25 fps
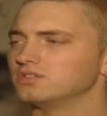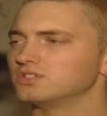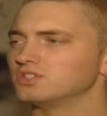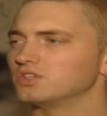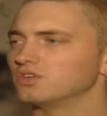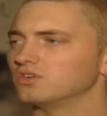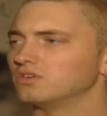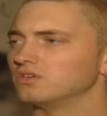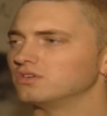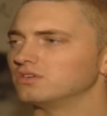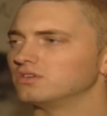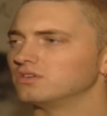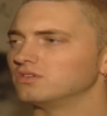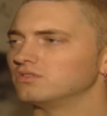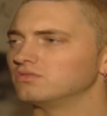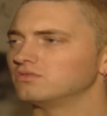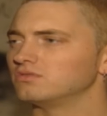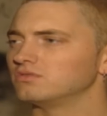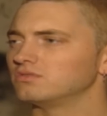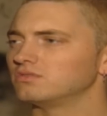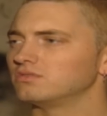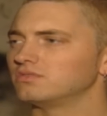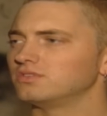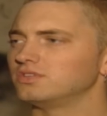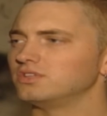
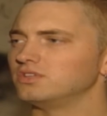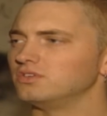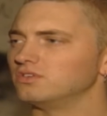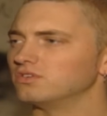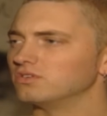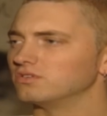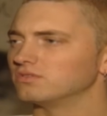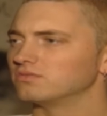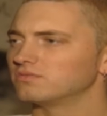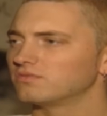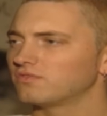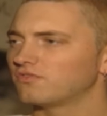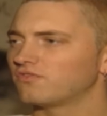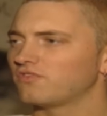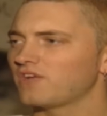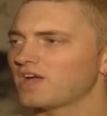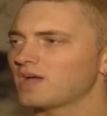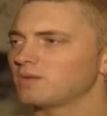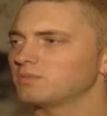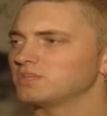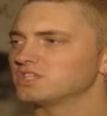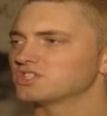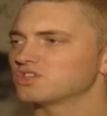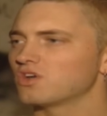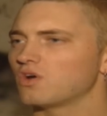your
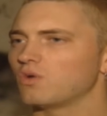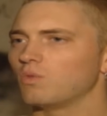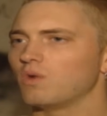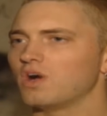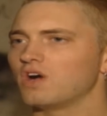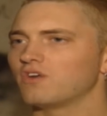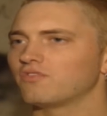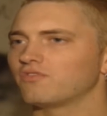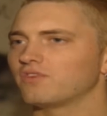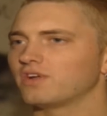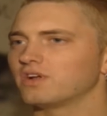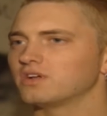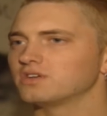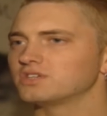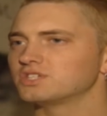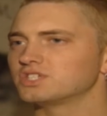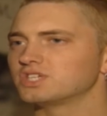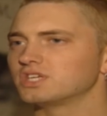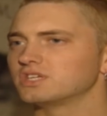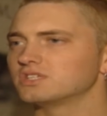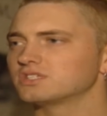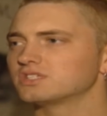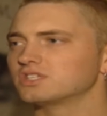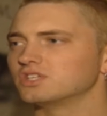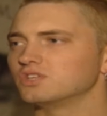family's on welfare and
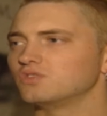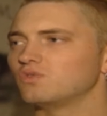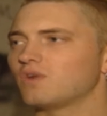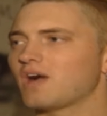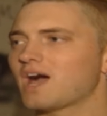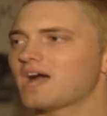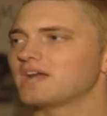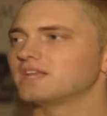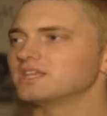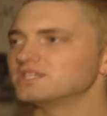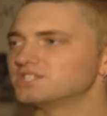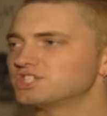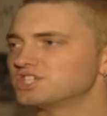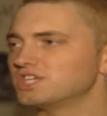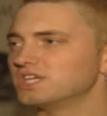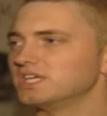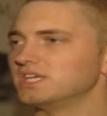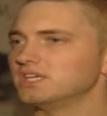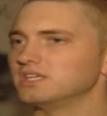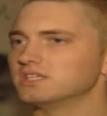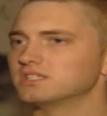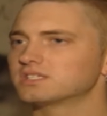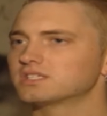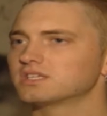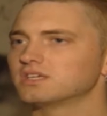shit, so you hide the
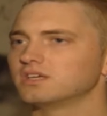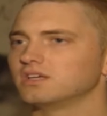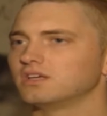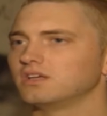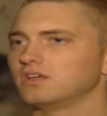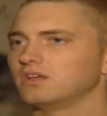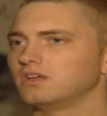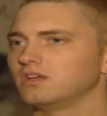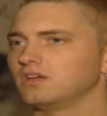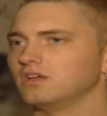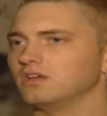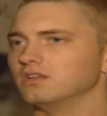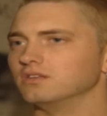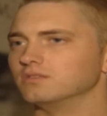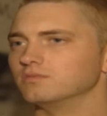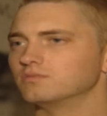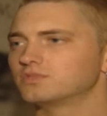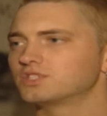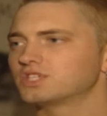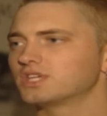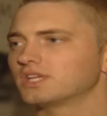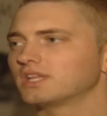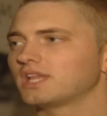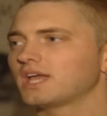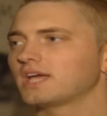cheese
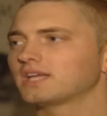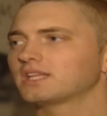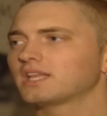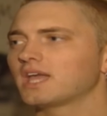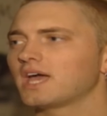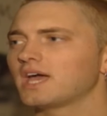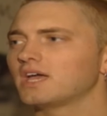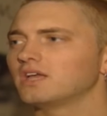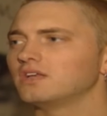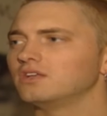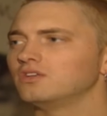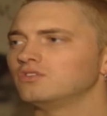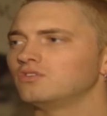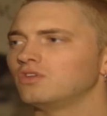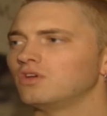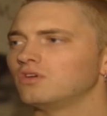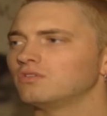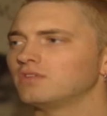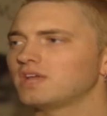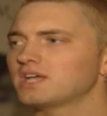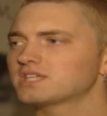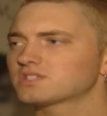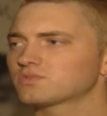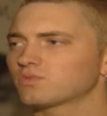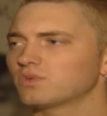and shit like that, you know?
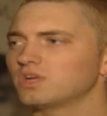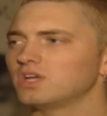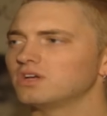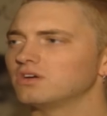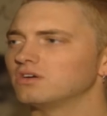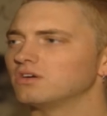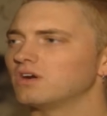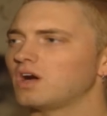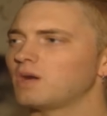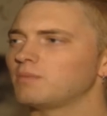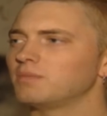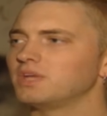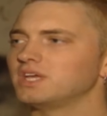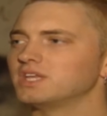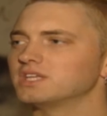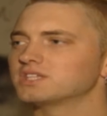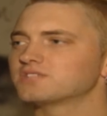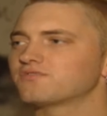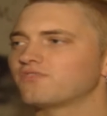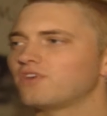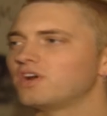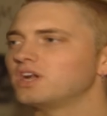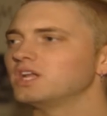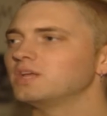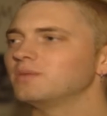That's real. I mean,
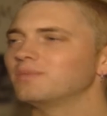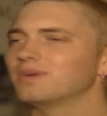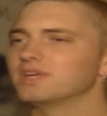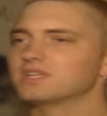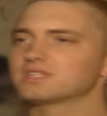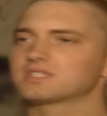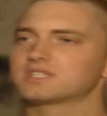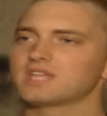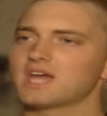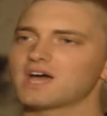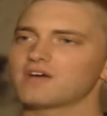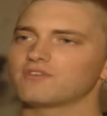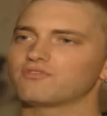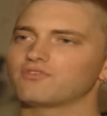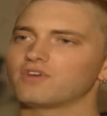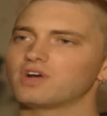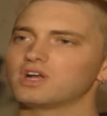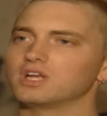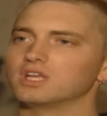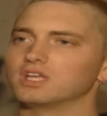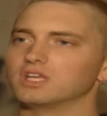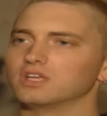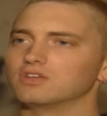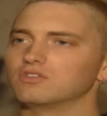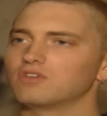it's funny, but it's not
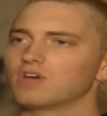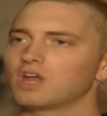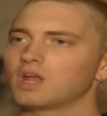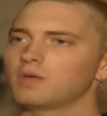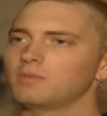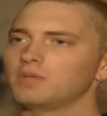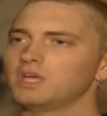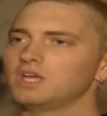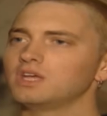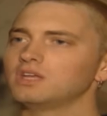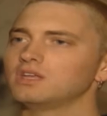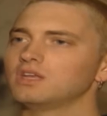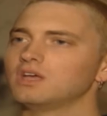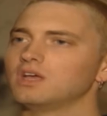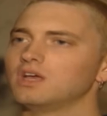funny, you know what I mean?